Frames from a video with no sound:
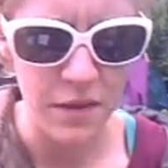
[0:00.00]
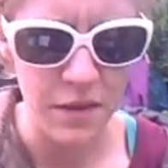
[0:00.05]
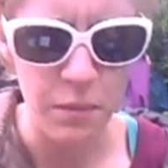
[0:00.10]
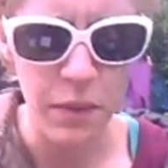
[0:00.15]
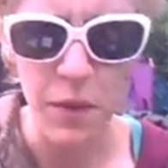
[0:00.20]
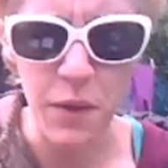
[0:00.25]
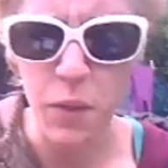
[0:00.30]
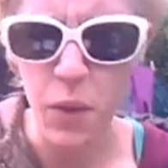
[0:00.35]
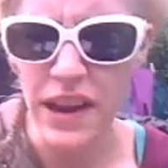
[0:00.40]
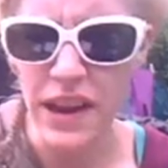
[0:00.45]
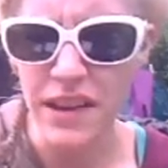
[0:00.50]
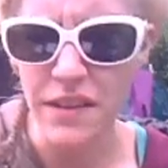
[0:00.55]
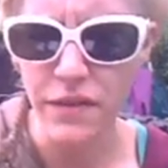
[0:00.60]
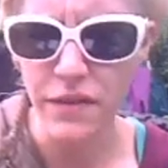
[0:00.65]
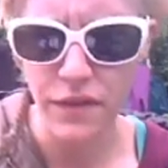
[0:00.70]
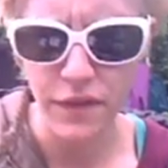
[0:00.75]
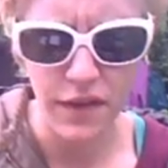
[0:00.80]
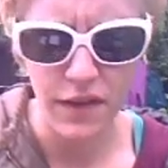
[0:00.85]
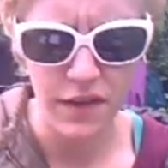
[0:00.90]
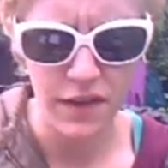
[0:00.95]
by way of
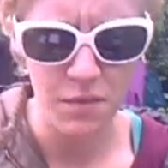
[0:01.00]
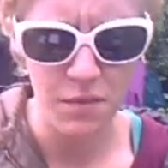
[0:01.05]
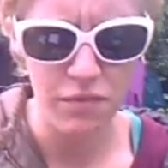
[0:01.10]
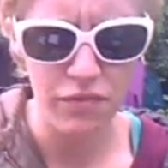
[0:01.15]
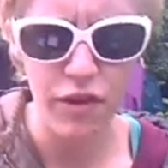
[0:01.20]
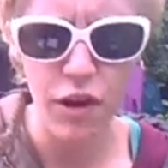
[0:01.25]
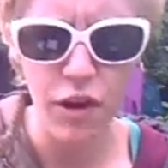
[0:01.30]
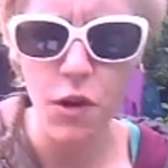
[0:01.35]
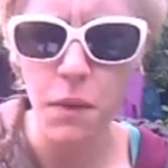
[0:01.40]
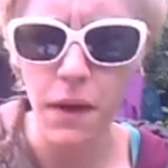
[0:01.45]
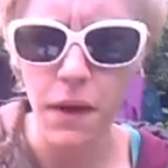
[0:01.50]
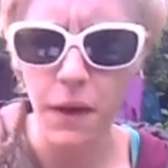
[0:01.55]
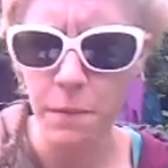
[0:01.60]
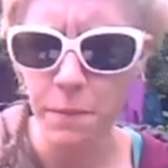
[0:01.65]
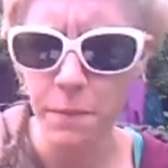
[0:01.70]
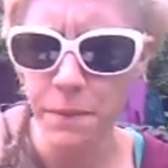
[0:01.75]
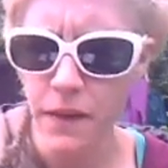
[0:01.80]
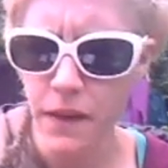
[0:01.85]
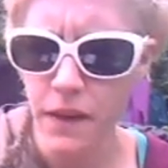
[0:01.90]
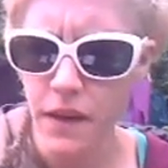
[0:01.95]
probing.
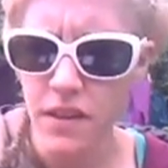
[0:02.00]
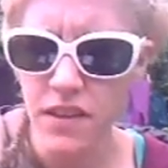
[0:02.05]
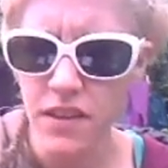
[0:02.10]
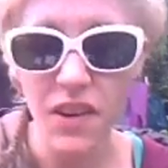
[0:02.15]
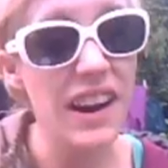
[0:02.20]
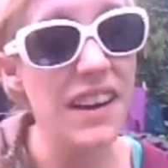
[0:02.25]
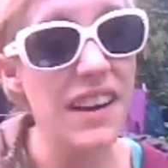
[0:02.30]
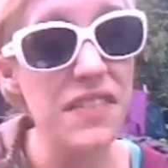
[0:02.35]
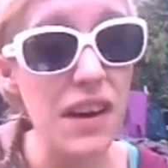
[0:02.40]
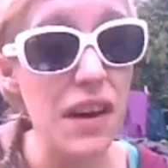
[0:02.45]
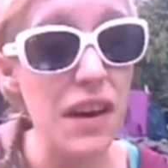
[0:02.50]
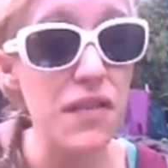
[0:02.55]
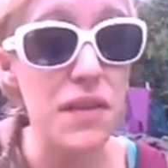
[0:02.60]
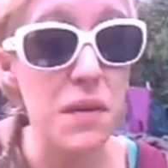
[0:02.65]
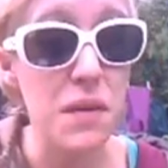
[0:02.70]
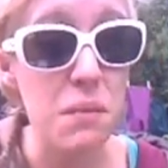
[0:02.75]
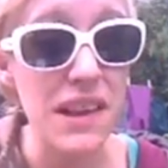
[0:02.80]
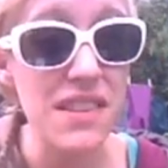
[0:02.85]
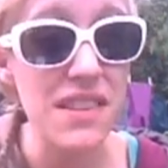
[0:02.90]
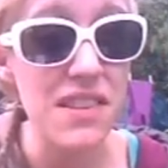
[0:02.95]
So I'd have to go for
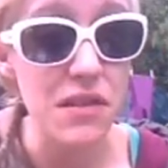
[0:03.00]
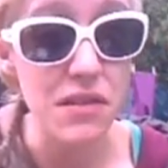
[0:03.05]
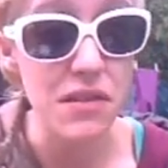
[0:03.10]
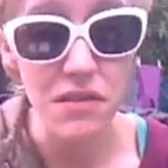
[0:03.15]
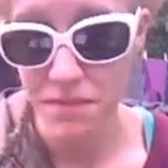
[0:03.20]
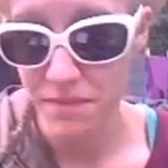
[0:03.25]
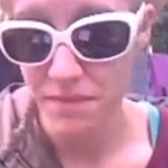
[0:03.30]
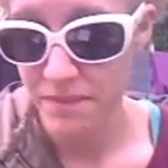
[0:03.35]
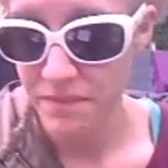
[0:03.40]
the pencil.